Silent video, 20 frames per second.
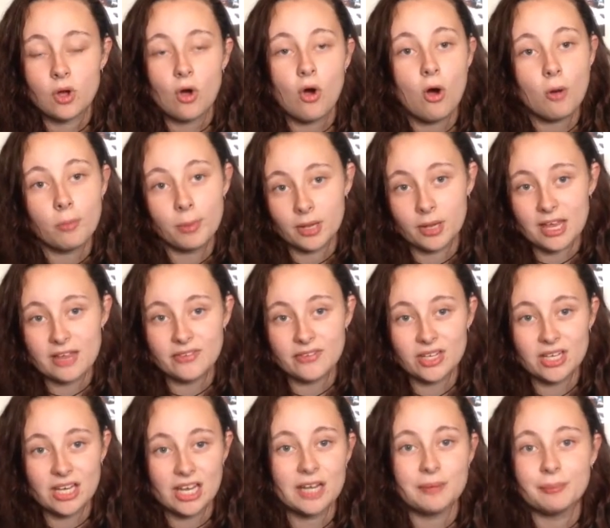
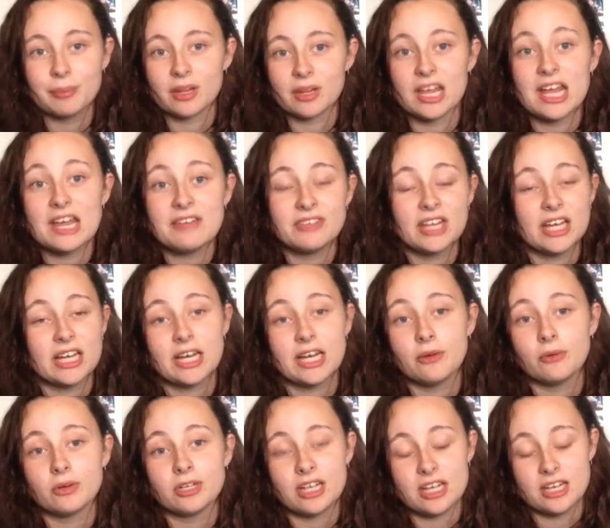all-believing. He believed that
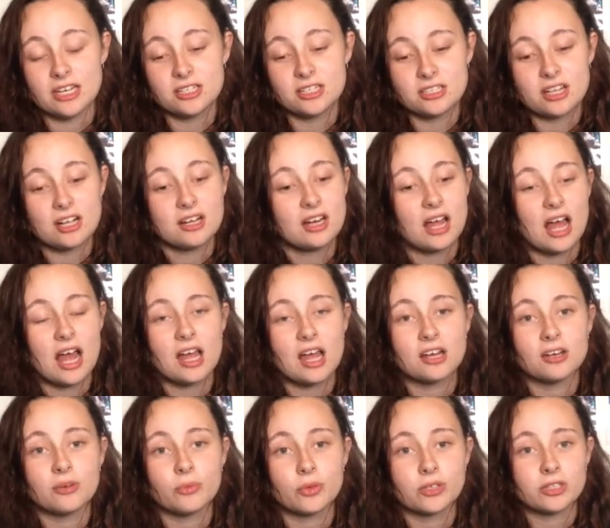he was innocent
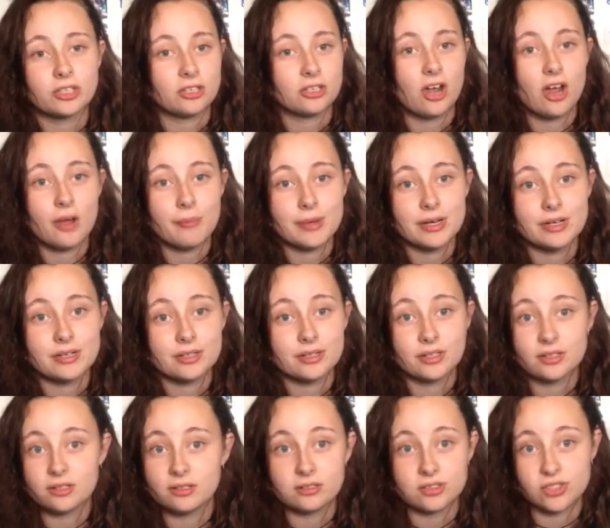and was determined
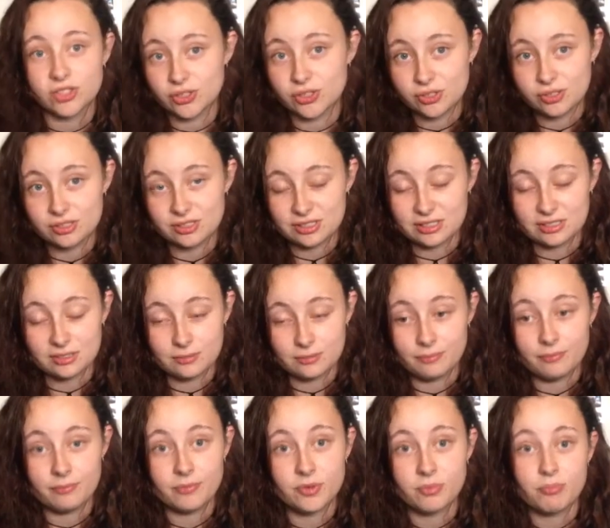to
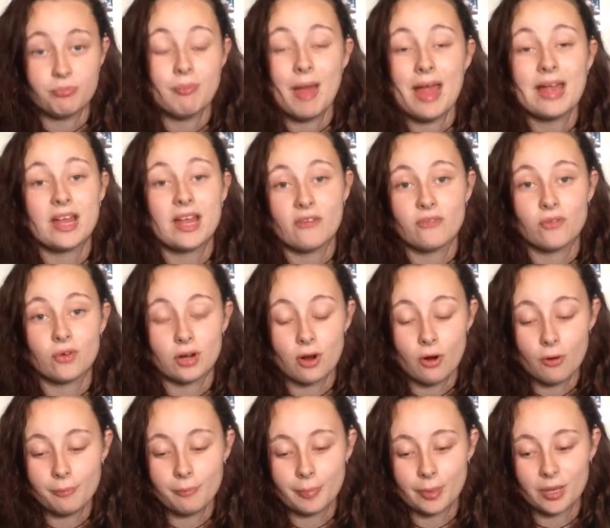make everyone
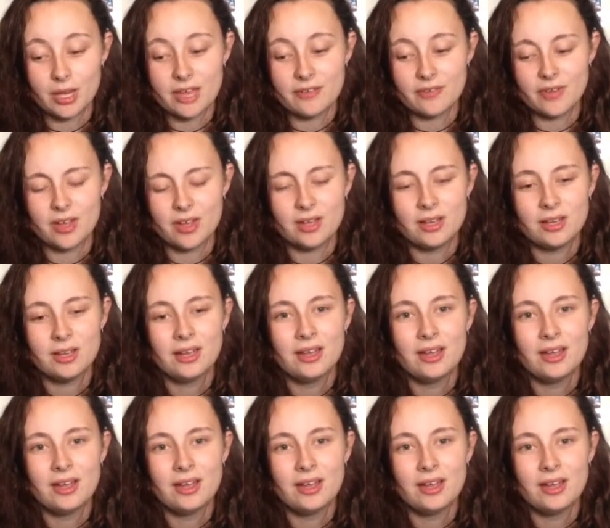else believe it.